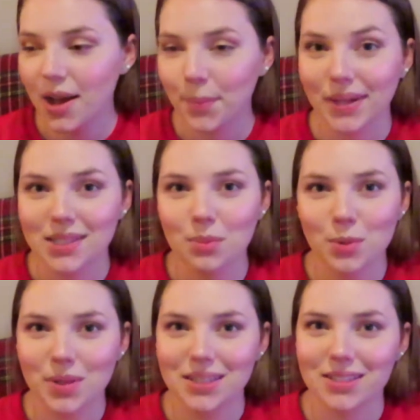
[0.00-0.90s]
my Selby
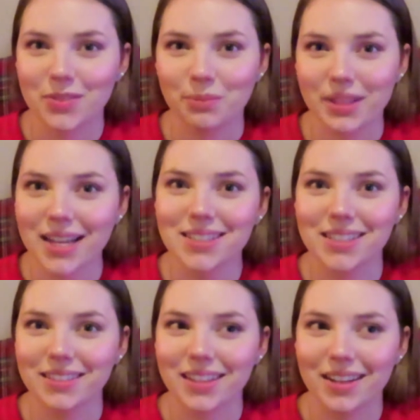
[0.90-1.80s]
mittens from last
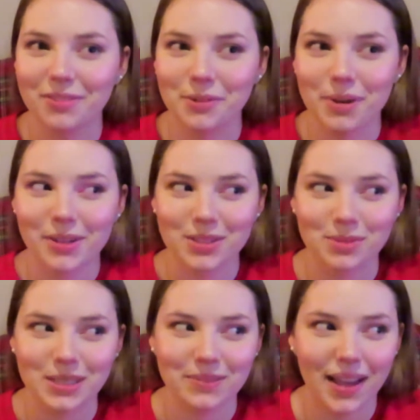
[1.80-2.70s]
year that were my
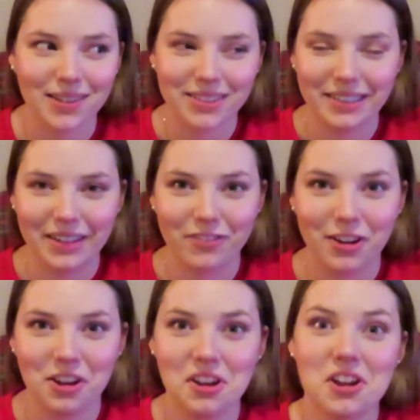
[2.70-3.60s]
Christmas Eve cast on have
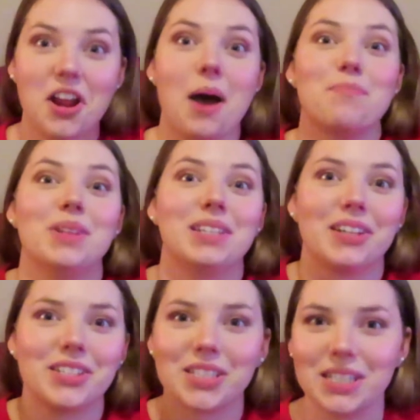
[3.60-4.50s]
not been
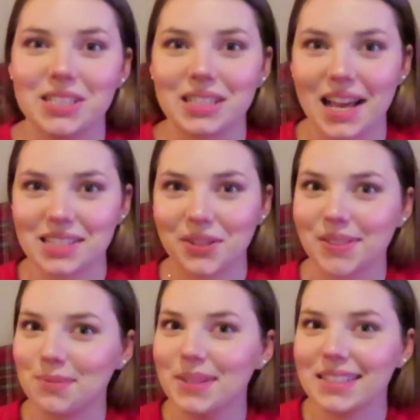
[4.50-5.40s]
touched since last
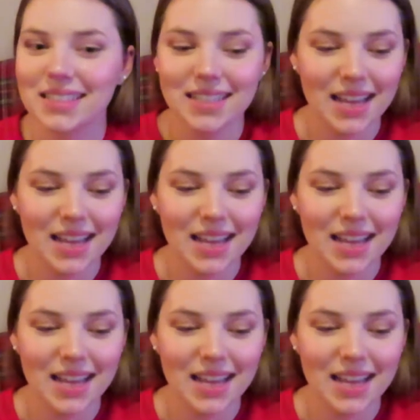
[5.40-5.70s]
Christmas.